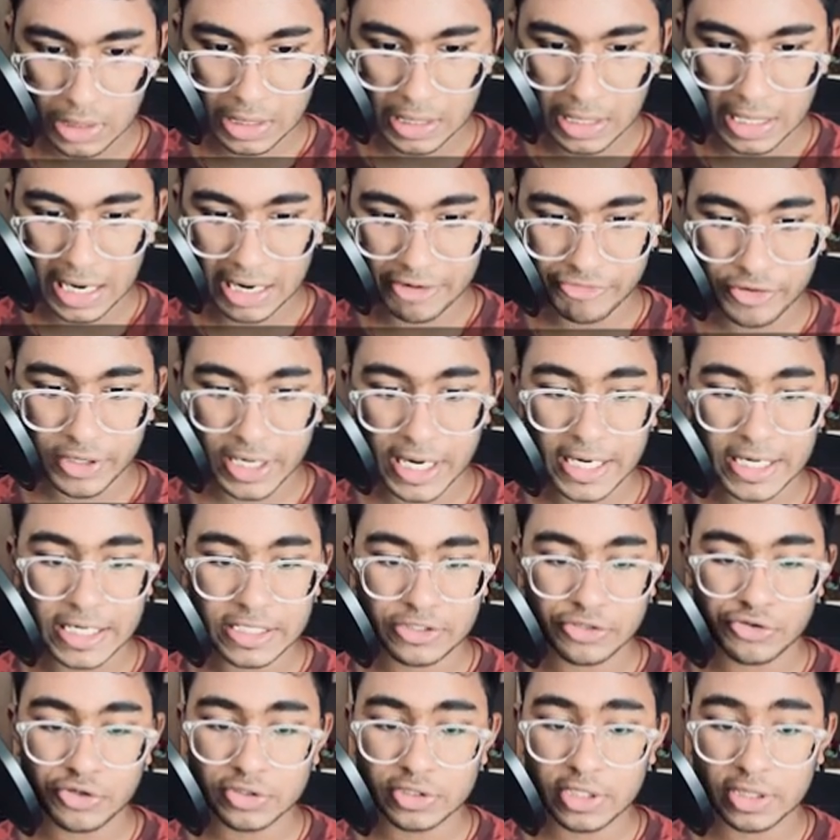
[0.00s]
after knight a
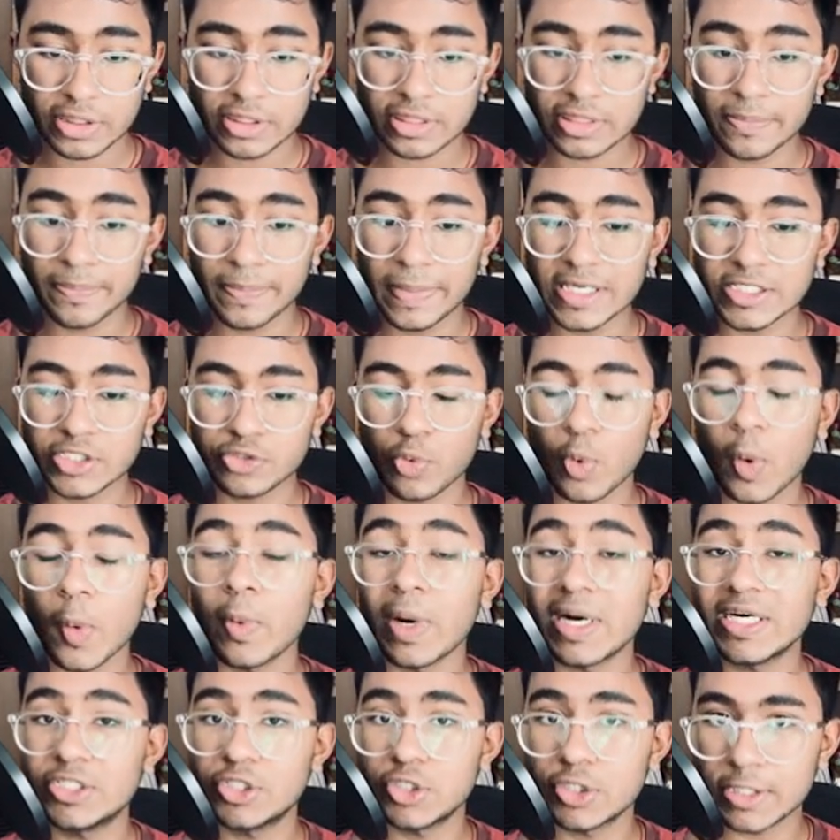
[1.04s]
three, this is the best way
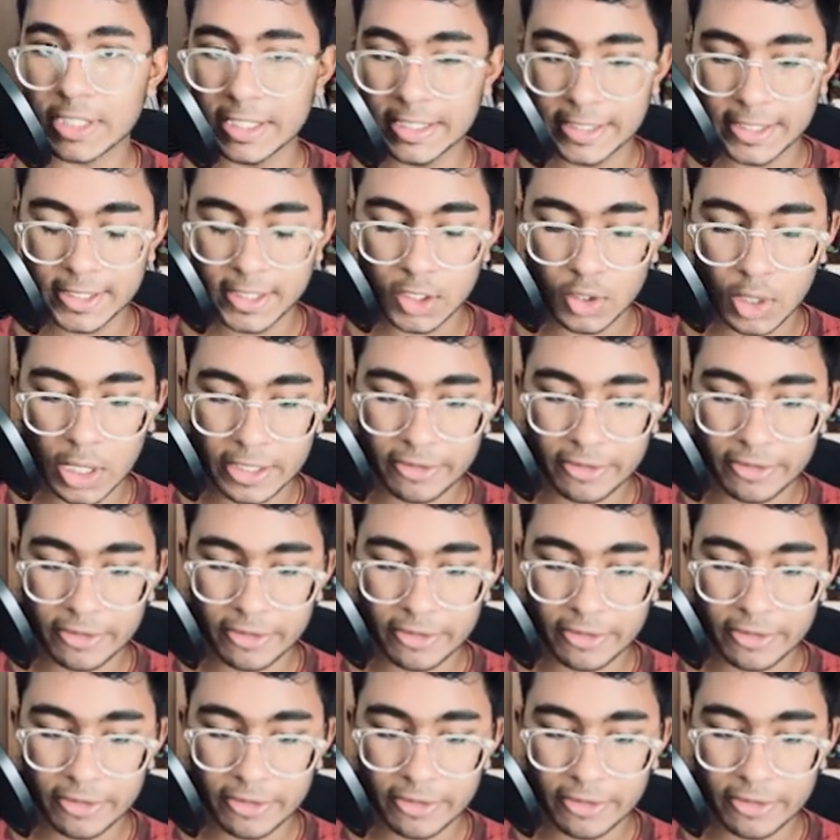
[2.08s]
white should continue, and